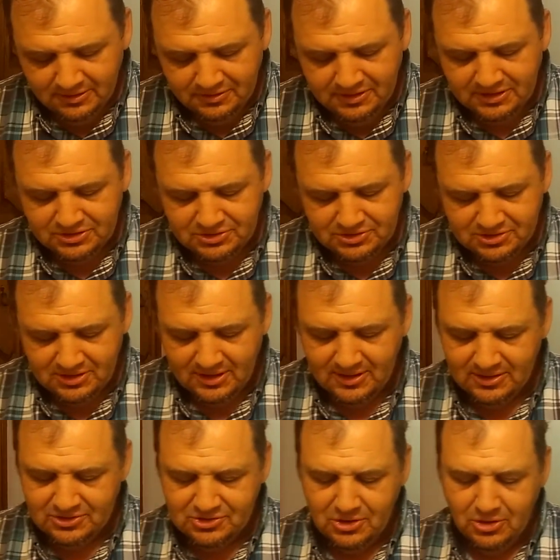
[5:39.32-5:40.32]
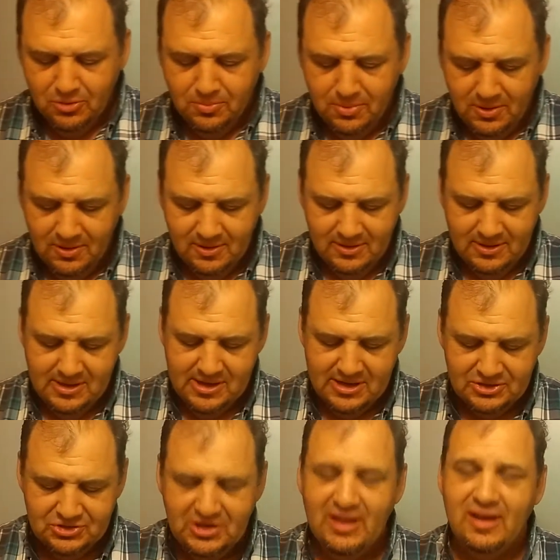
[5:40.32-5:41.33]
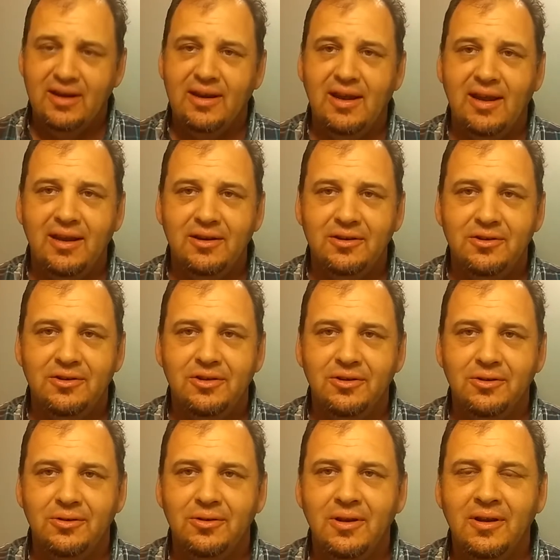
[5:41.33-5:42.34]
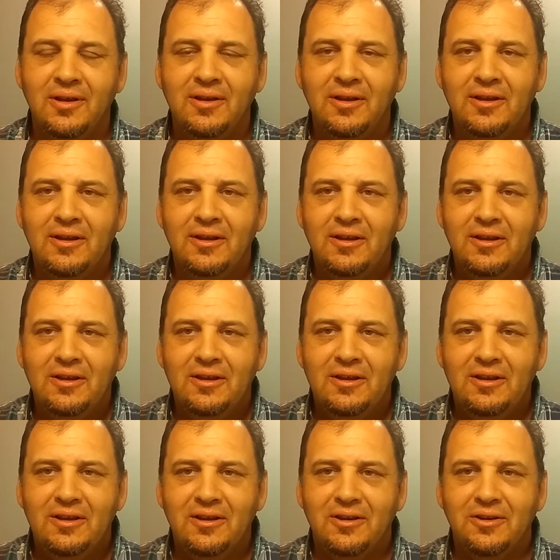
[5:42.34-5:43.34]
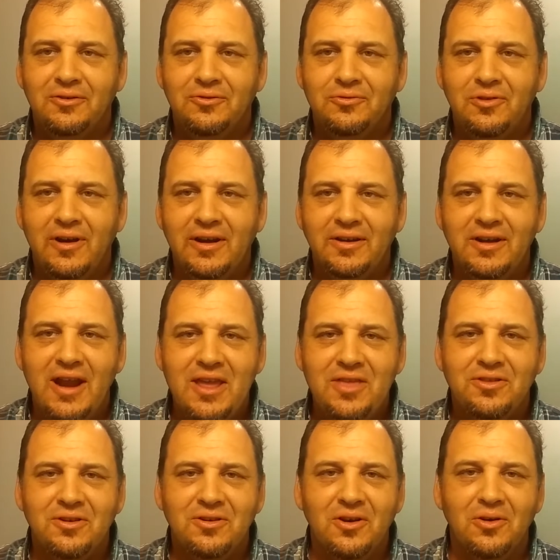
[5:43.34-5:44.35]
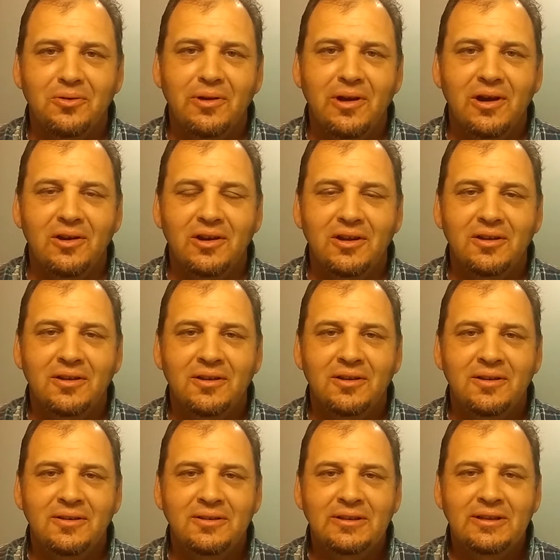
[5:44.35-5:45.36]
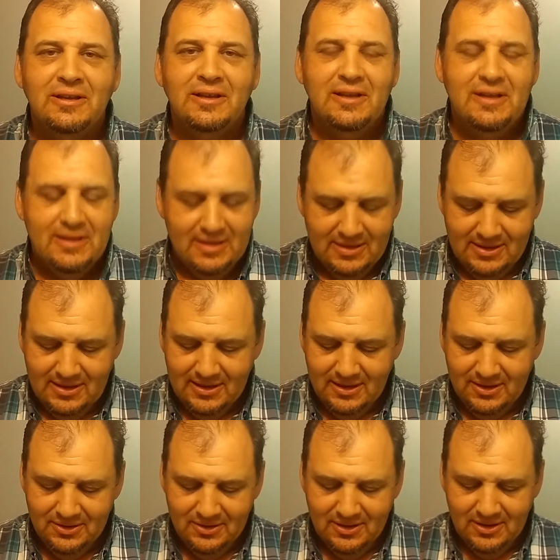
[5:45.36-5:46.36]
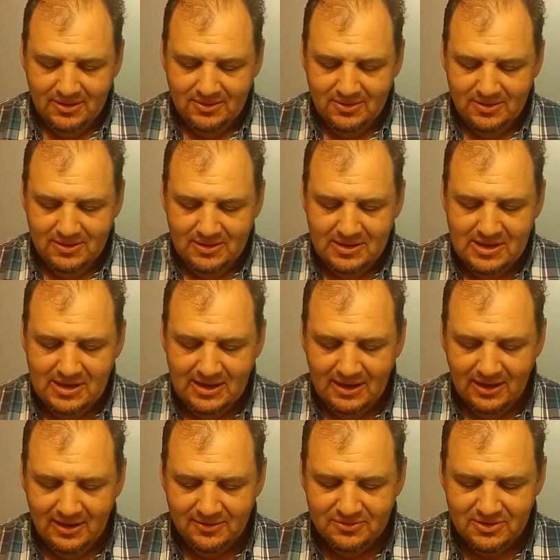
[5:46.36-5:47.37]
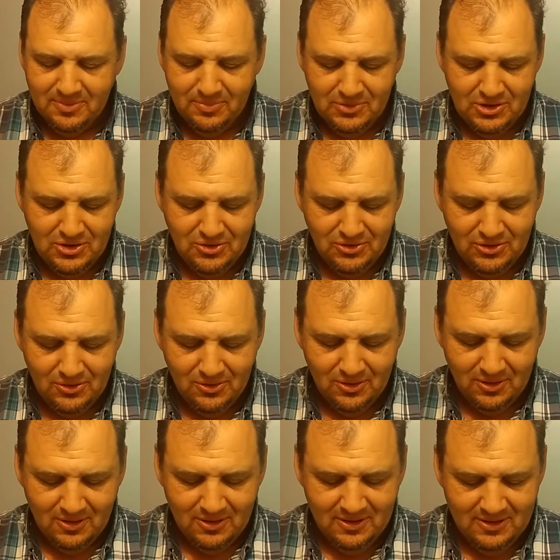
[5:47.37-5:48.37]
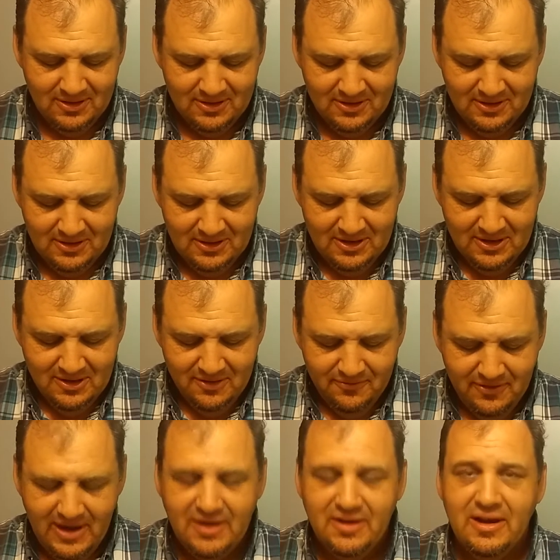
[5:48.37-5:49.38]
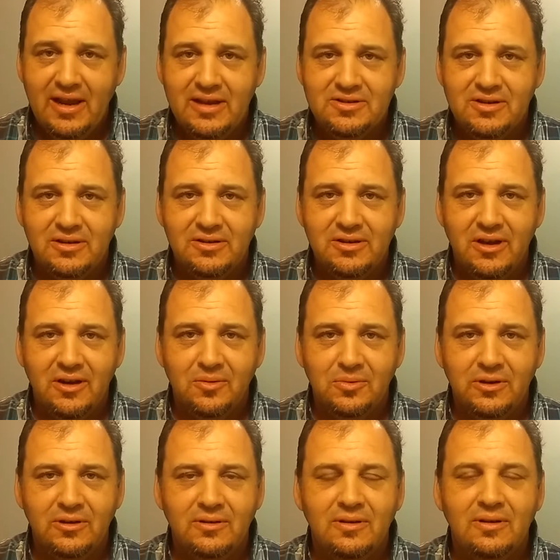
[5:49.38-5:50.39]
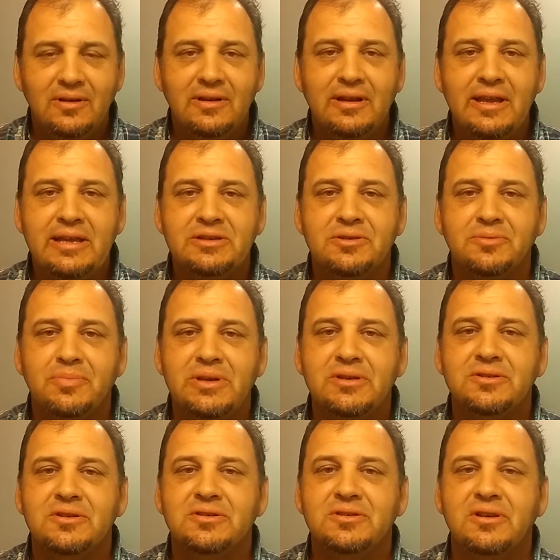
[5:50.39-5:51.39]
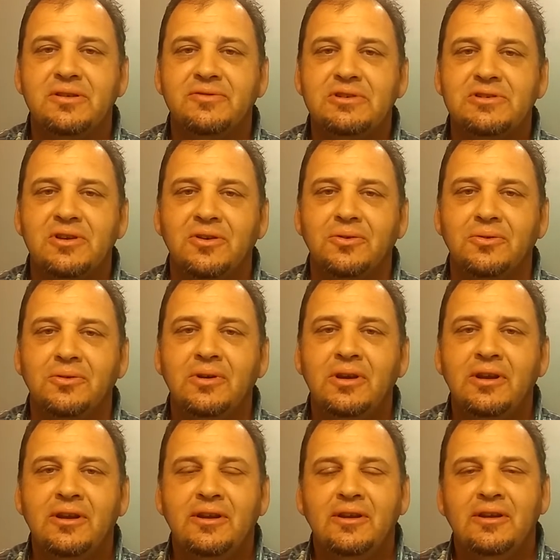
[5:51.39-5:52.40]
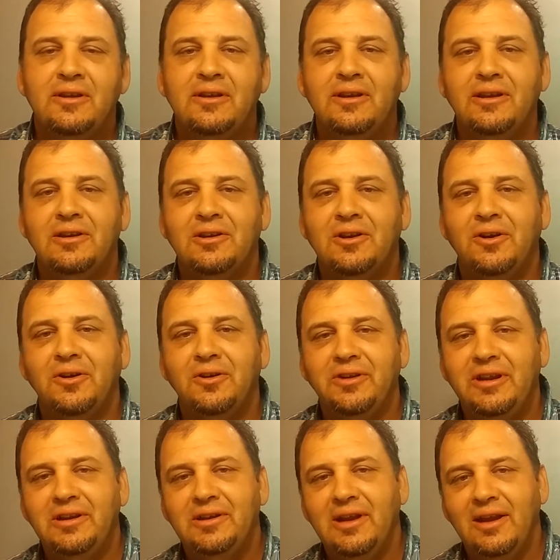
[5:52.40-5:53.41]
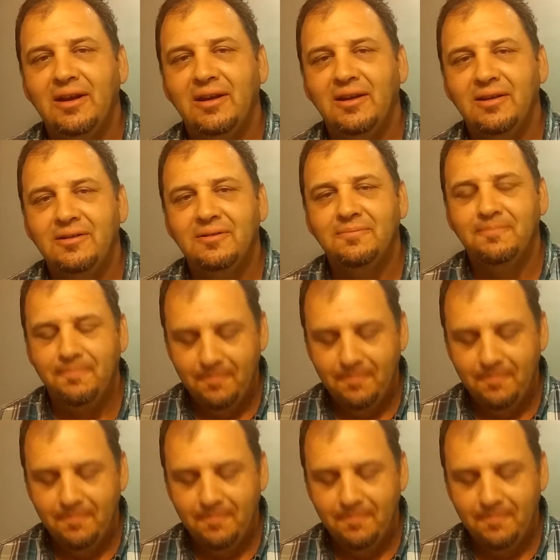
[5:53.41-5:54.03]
This soap is dedicated to a good friend, Nathan Herrera. And he lives up in New York. Fantastic gentleman, has a business of his own in car detailing.